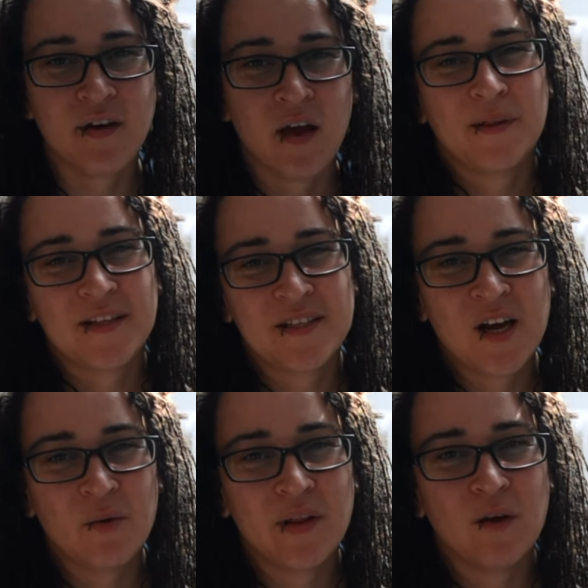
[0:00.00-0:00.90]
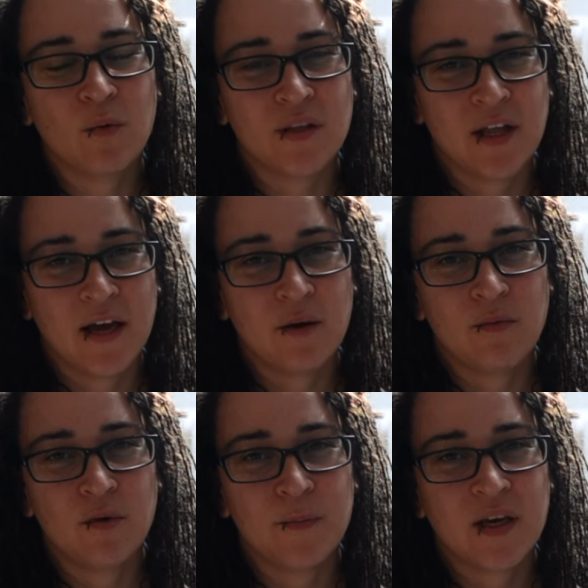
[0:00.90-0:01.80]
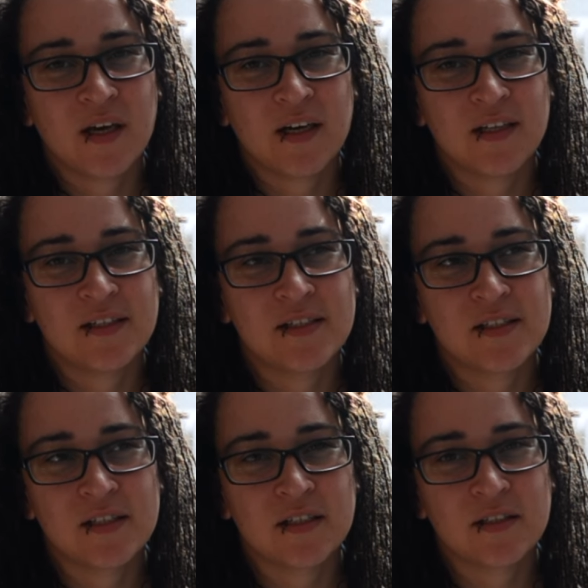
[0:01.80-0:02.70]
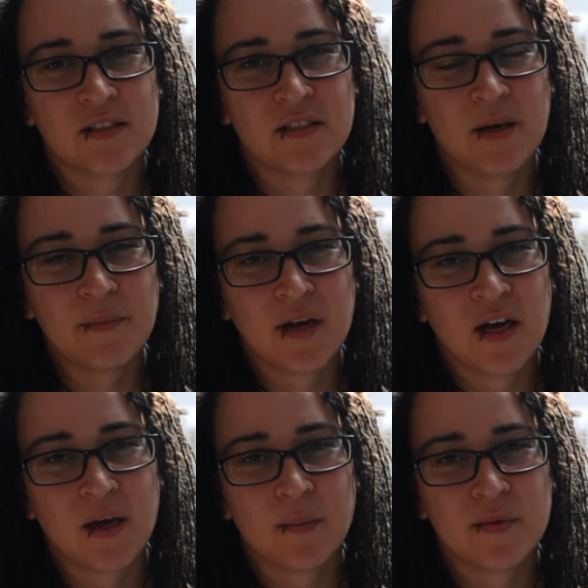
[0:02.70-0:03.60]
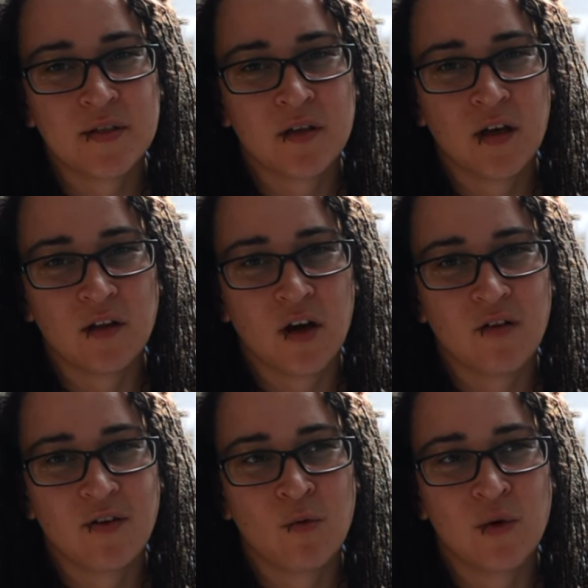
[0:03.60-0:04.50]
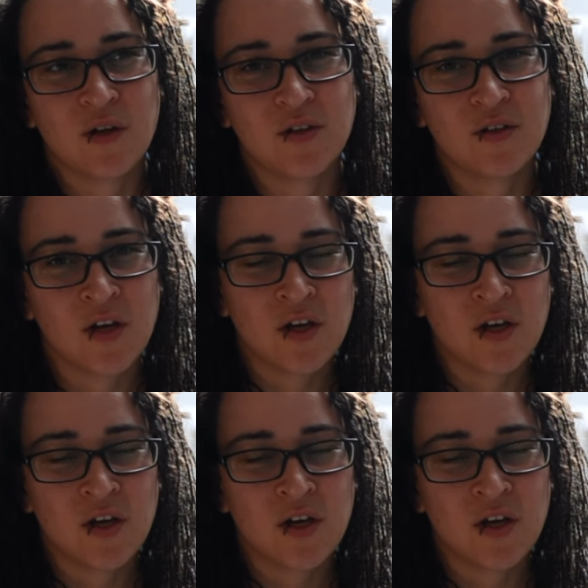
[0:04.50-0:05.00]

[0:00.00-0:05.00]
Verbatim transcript: but that's not really reliable because sometimes a larva will